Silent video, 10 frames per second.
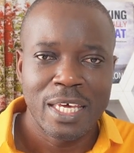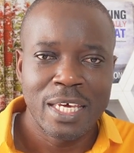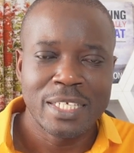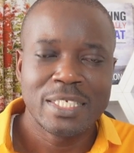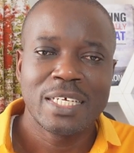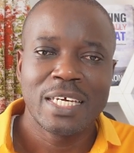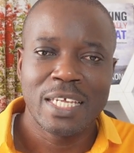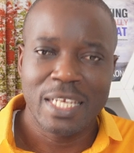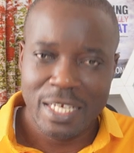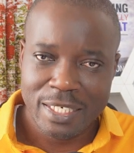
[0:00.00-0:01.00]
it
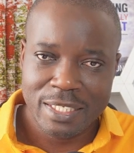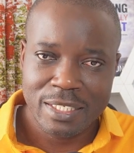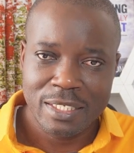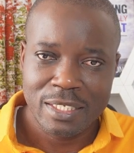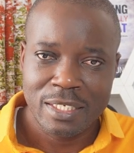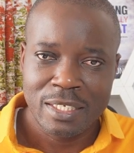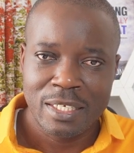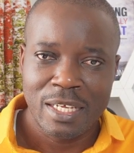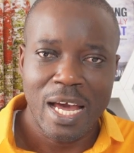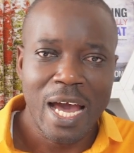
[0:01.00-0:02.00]
creates
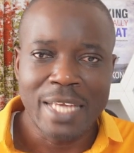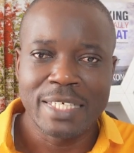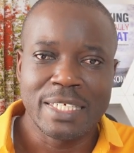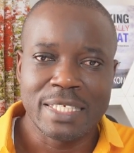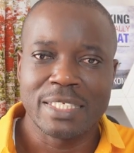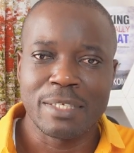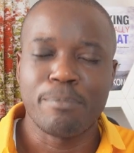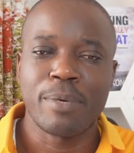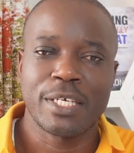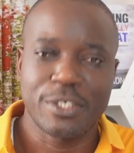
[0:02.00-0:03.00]

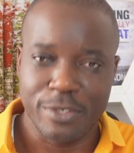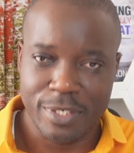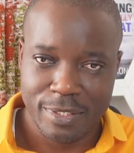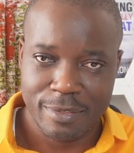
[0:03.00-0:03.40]
anticipation.